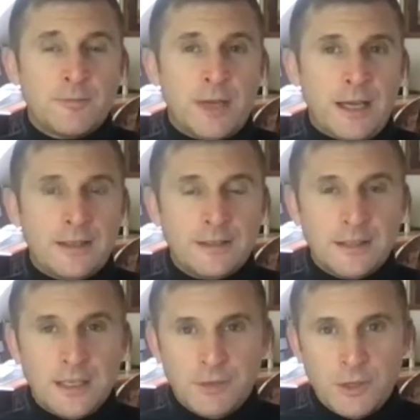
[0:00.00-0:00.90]
and
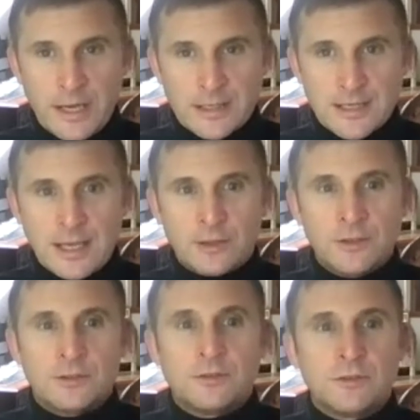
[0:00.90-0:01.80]
if you
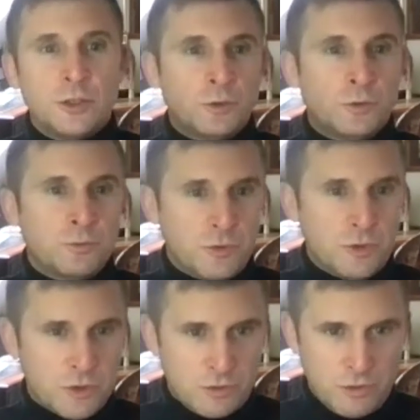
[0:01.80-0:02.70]
exhale, you'll
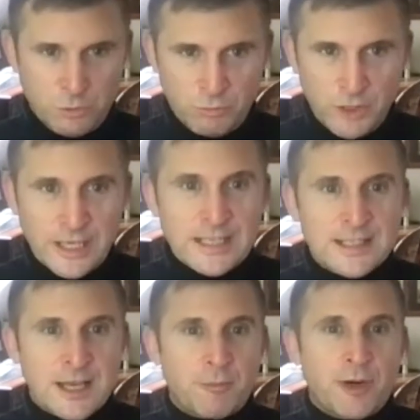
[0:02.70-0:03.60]
release
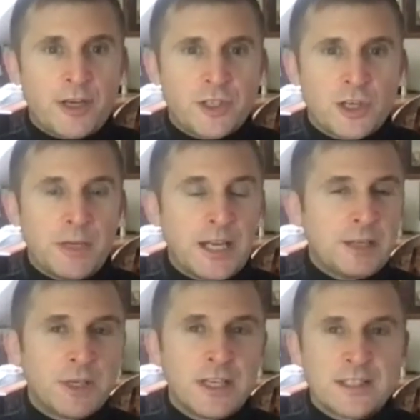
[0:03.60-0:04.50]
that pressure. I mean,
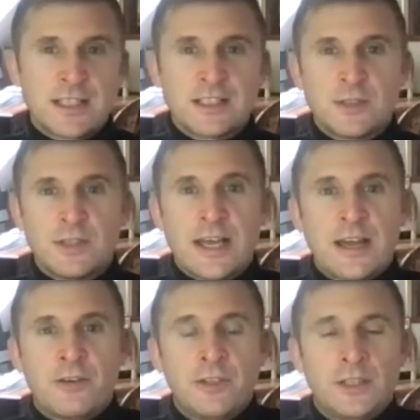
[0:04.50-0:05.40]
anyone listening to it
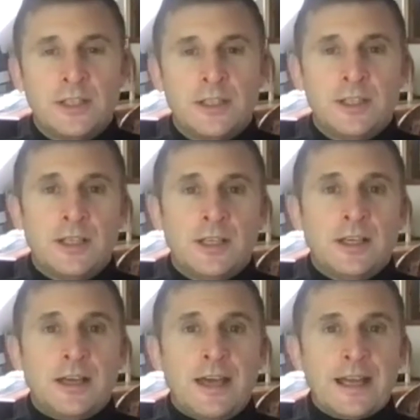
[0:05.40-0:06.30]
now,
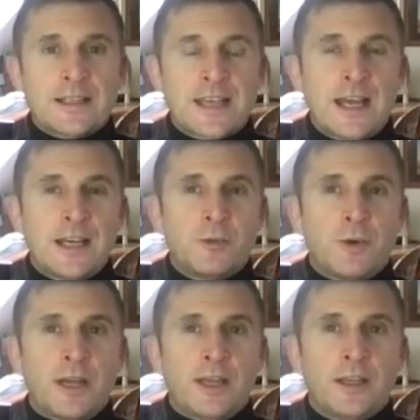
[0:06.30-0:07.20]
exhale in a
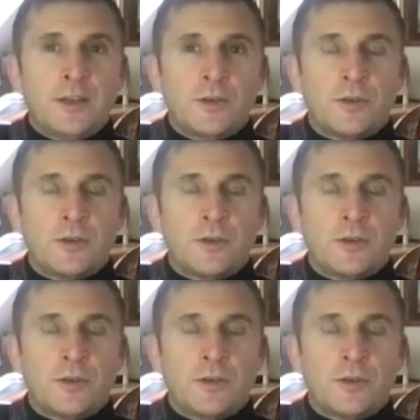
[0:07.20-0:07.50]
way,